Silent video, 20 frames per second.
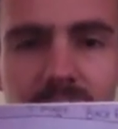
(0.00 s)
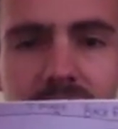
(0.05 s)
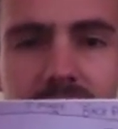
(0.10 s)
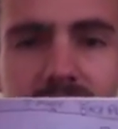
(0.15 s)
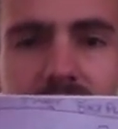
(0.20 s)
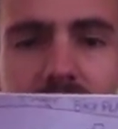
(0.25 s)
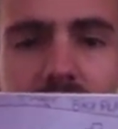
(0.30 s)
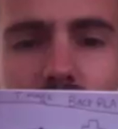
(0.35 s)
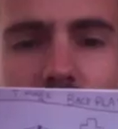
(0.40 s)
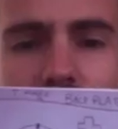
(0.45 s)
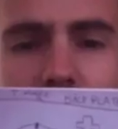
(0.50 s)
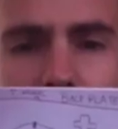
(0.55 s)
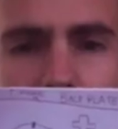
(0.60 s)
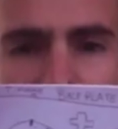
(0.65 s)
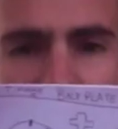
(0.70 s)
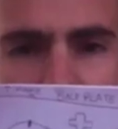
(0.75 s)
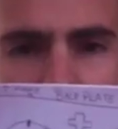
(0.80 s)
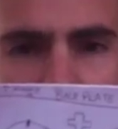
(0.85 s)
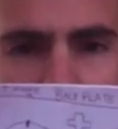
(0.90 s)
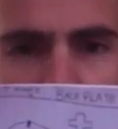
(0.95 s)
have a coil
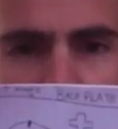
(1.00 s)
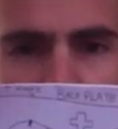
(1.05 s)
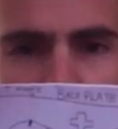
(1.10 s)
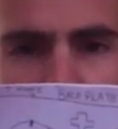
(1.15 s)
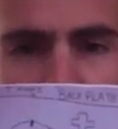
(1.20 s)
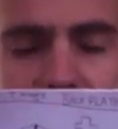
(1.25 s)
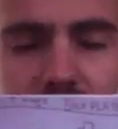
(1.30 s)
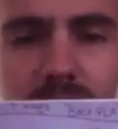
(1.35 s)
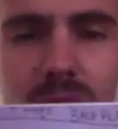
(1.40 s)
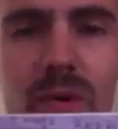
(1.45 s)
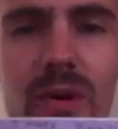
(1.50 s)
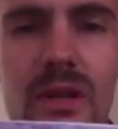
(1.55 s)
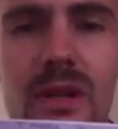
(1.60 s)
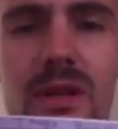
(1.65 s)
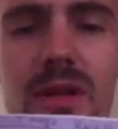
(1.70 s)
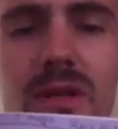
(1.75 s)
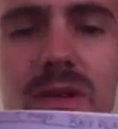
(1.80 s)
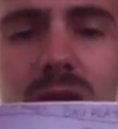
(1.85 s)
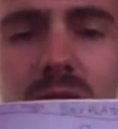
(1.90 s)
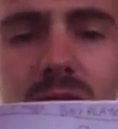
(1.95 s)
pack wire. I know with
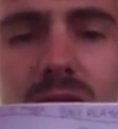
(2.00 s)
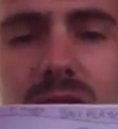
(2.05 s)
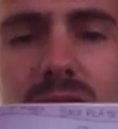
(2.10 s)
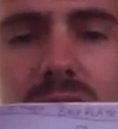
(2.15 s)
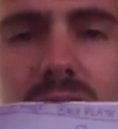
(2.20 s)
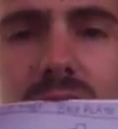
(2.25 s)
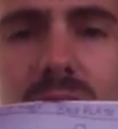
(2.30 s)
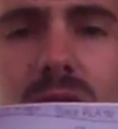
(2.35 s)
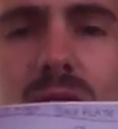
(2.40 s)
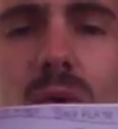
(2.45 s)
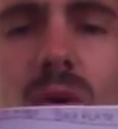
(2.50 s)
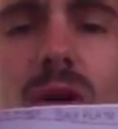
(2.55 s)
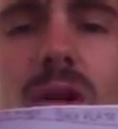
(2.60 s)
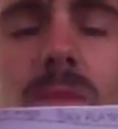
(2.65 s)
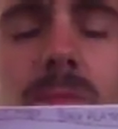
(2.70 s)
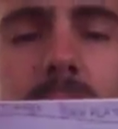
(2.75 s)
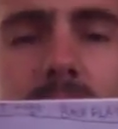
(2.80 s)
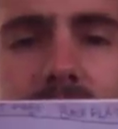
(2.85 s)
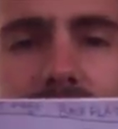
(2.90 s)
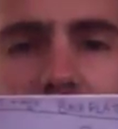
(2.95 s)
these cars, it's coil
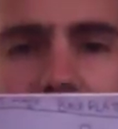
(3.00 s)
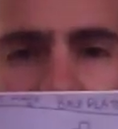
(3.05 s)
pack